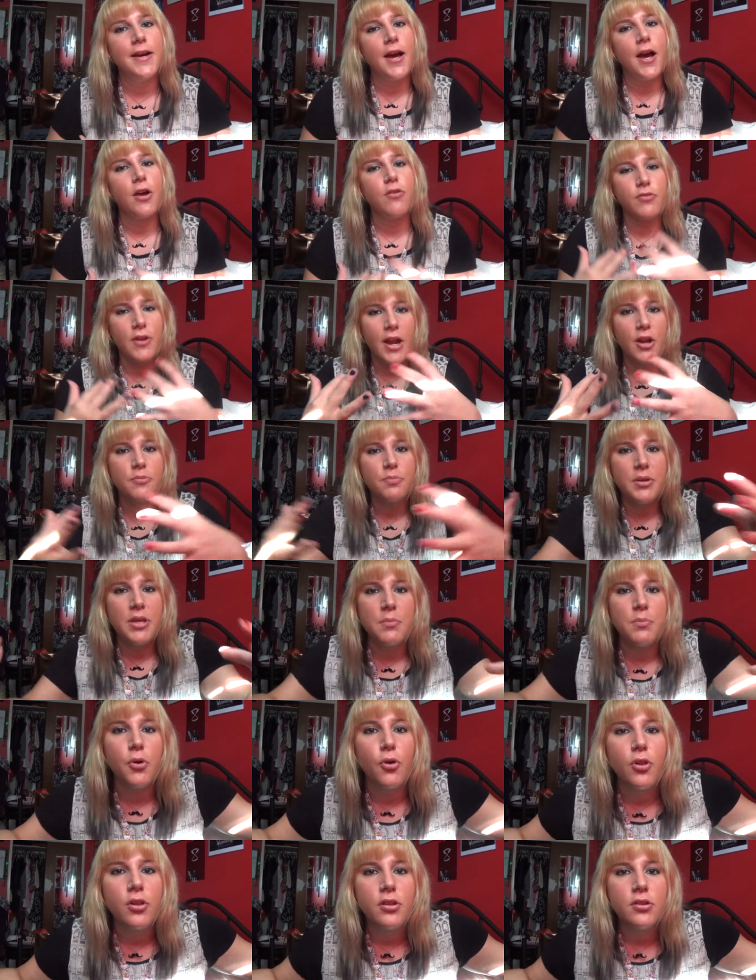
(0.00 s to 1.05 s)
around
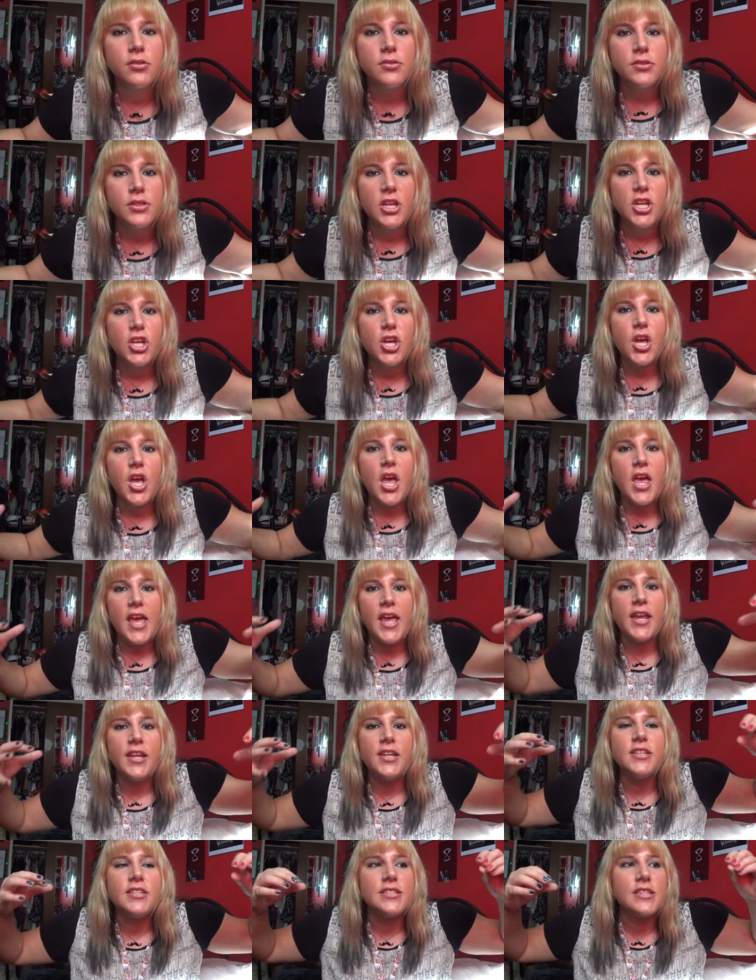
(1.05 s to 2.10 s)
people.
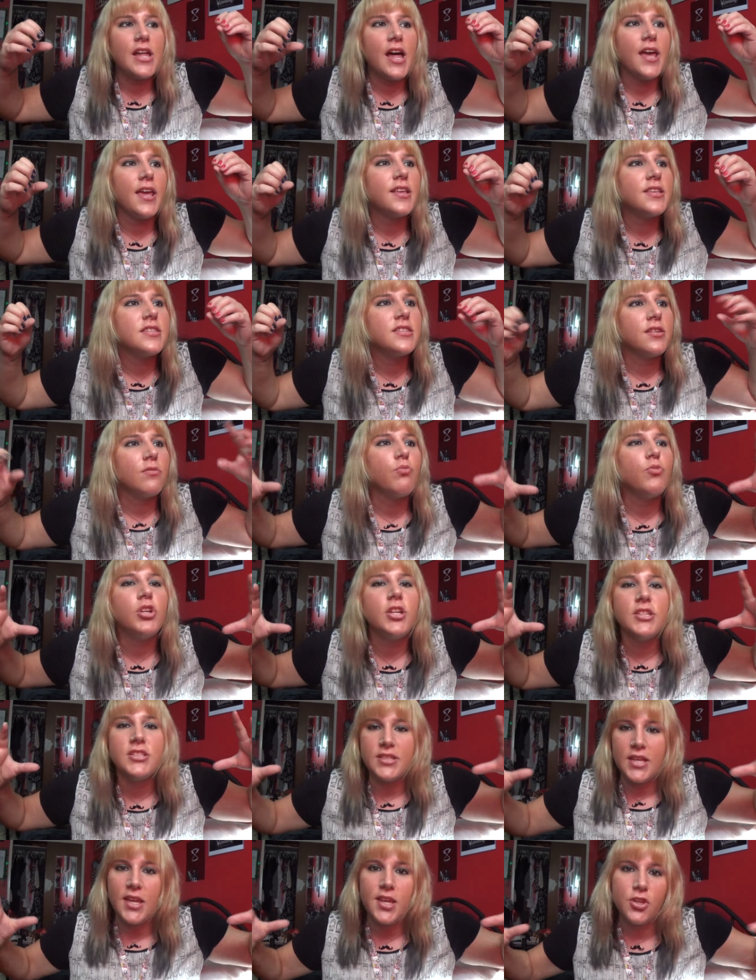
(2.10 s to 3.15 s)
It is like someone
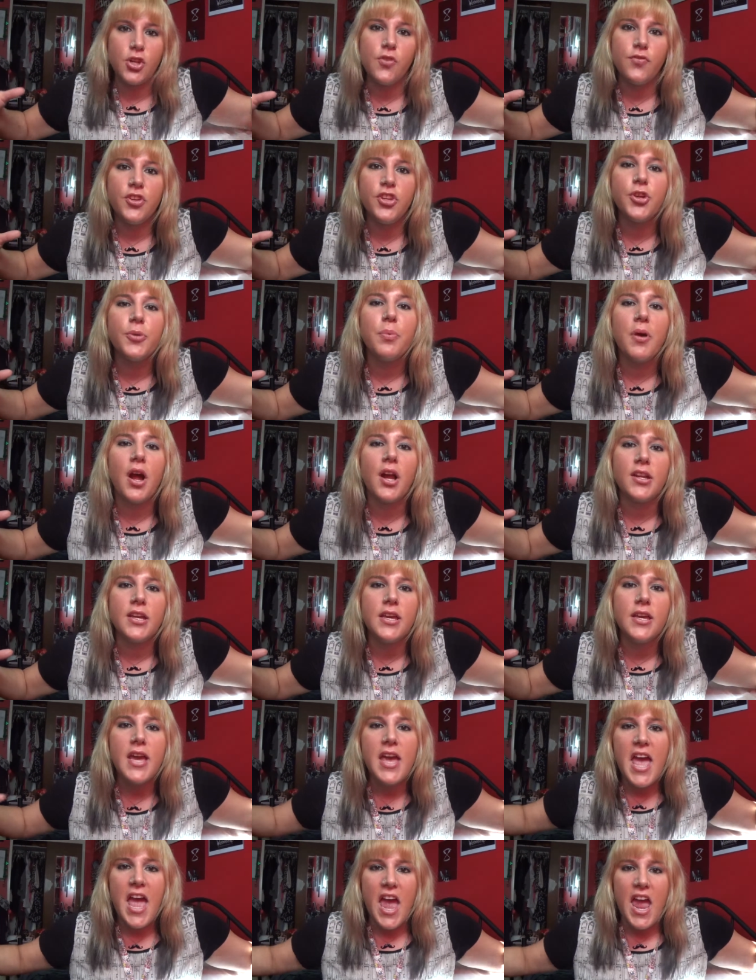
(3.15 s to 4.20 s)
has taken over your body
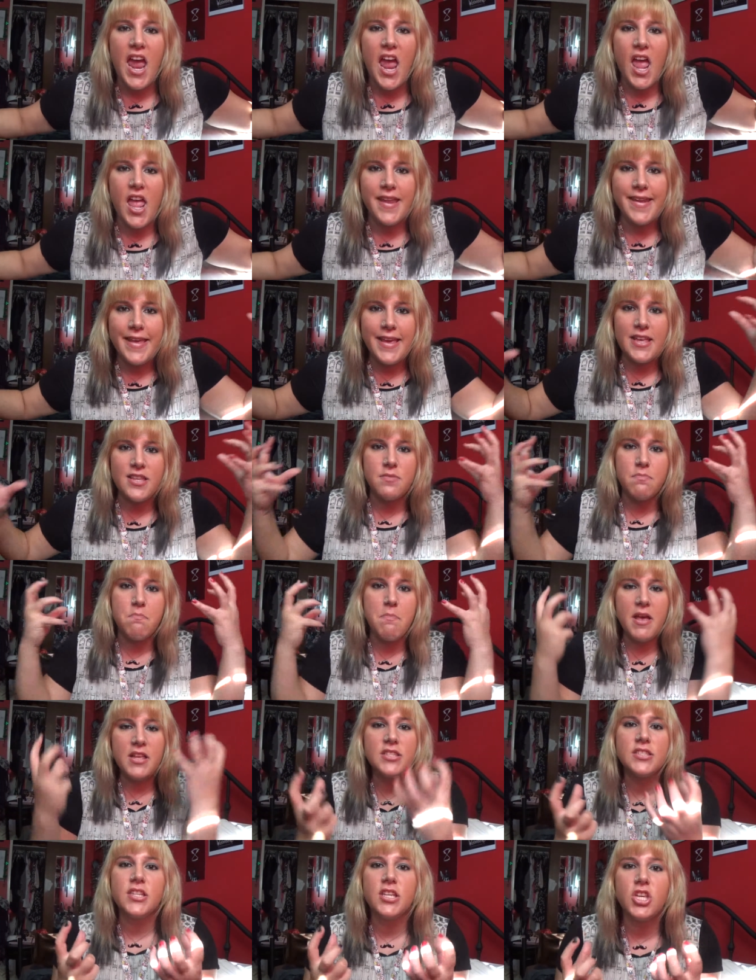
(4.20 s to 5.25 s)
and is
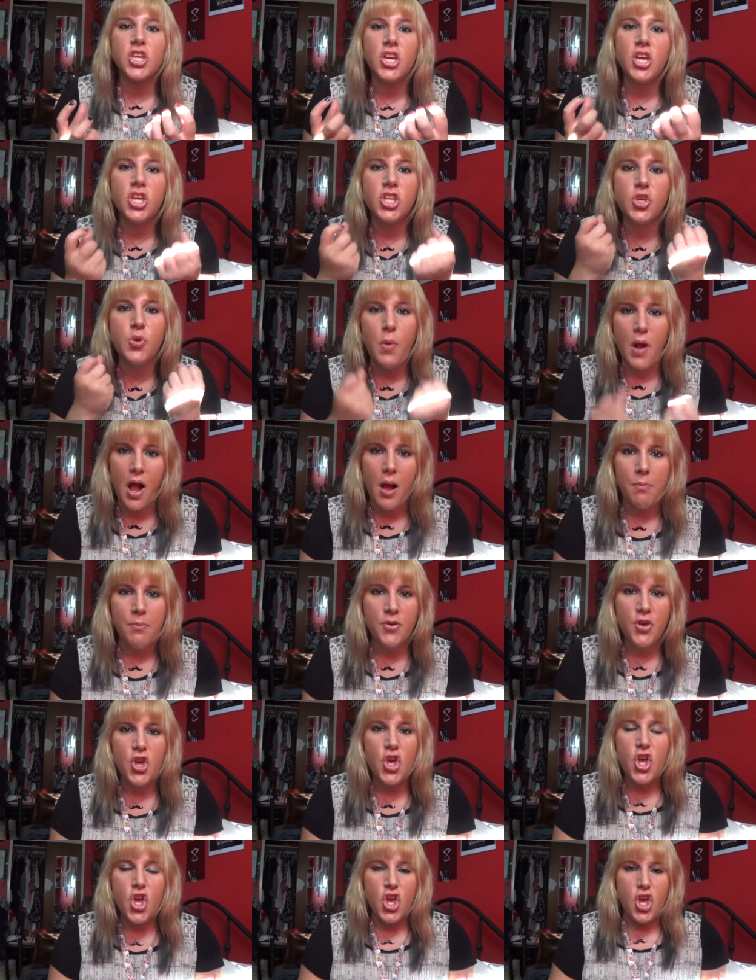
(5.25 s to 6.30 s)
messing you up.
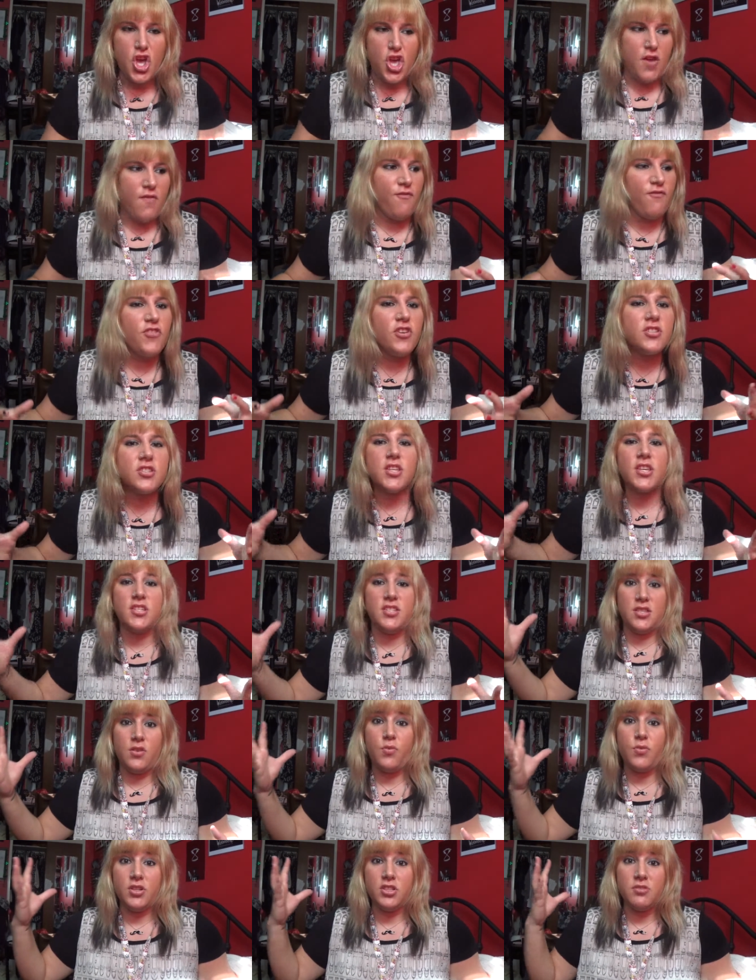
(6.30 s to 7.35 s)
It feels like
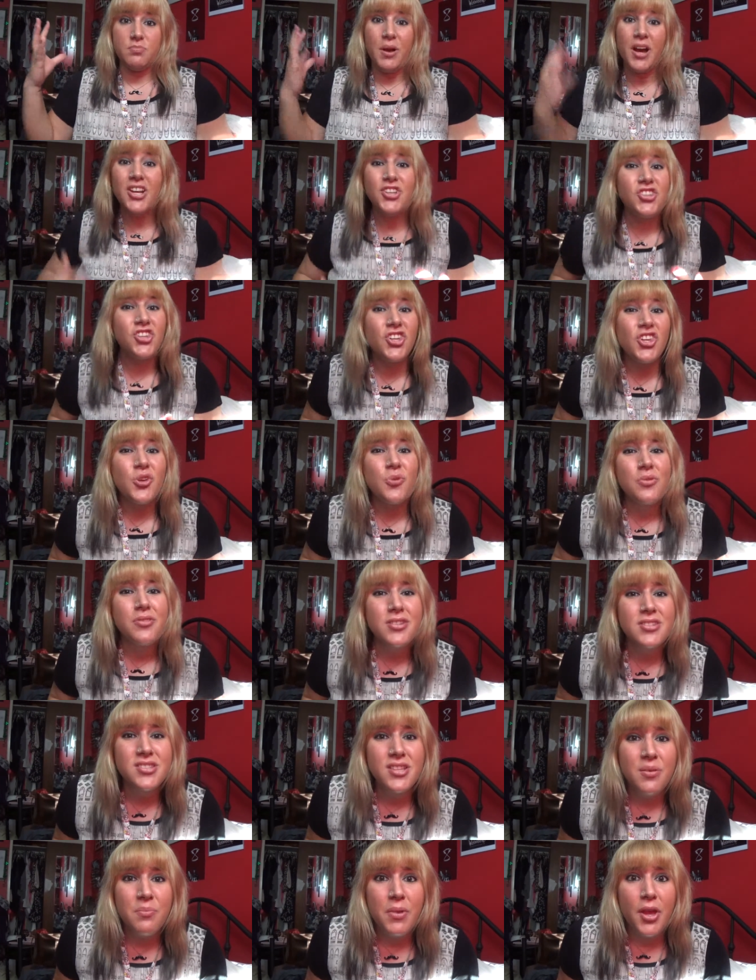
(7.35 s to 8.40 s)
someone is punching you in the
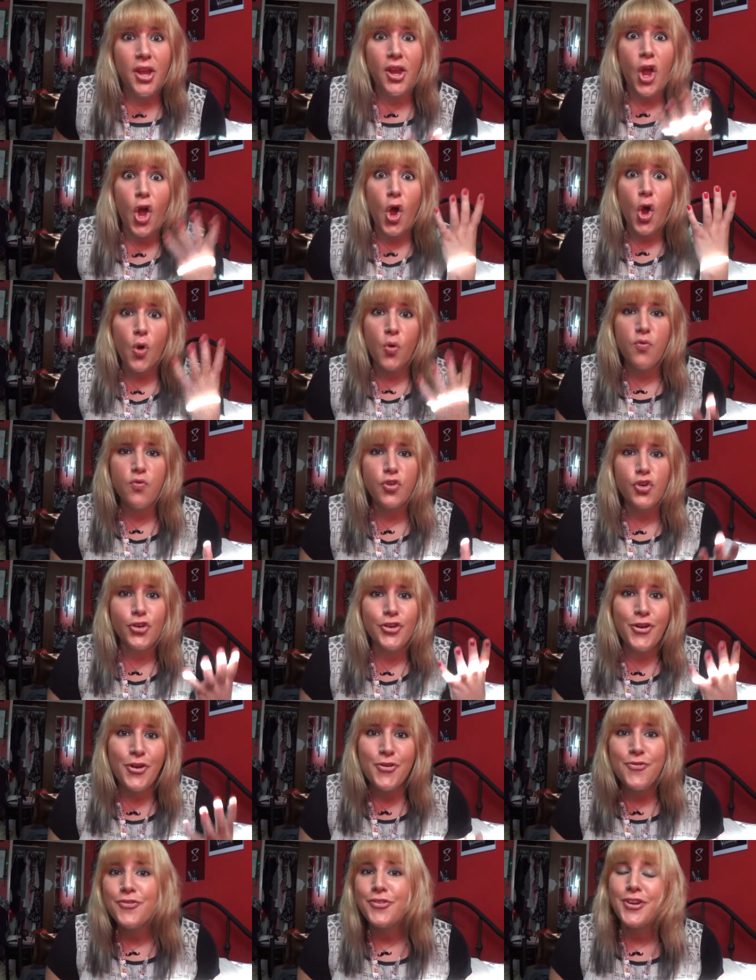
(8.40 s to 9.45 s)
stomach over and
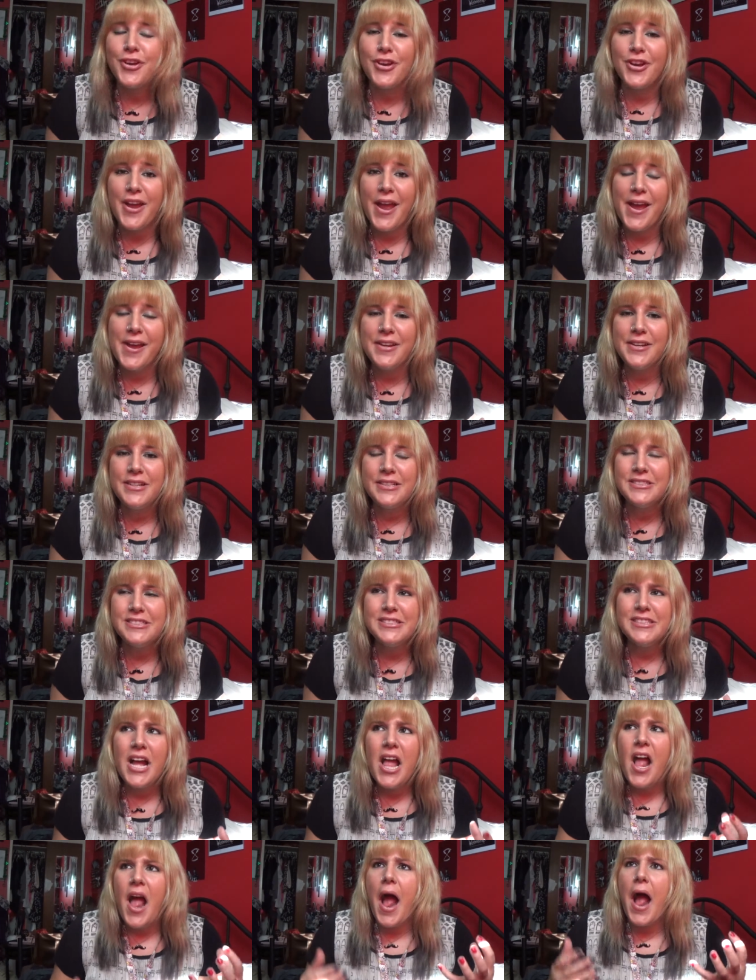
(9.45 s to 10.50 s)
over again.
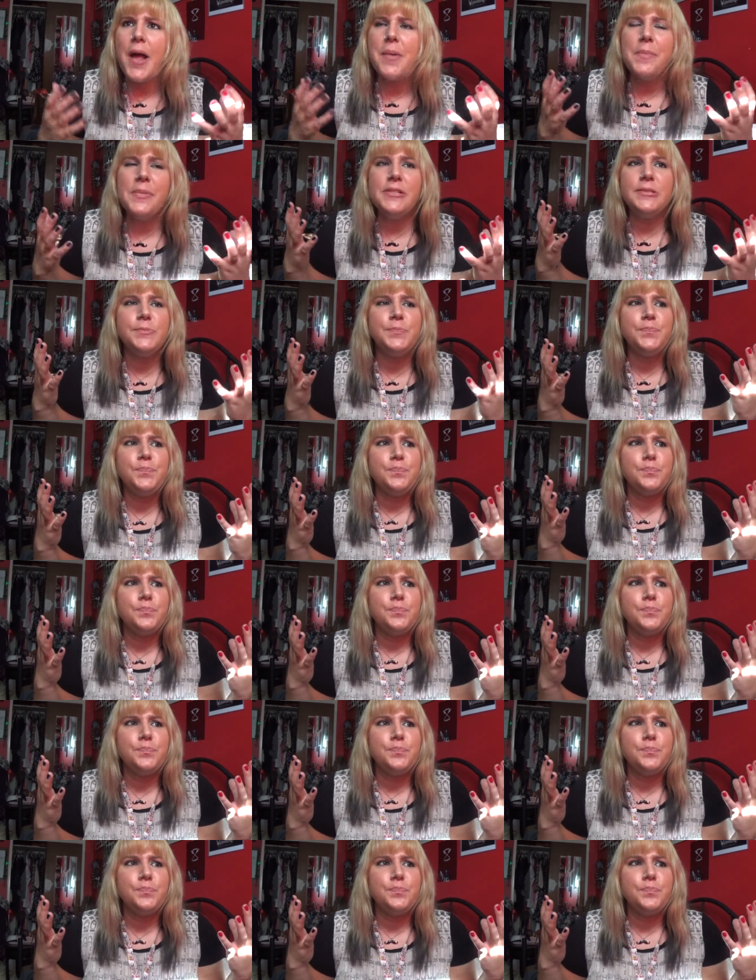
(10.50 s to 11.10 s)
I mean,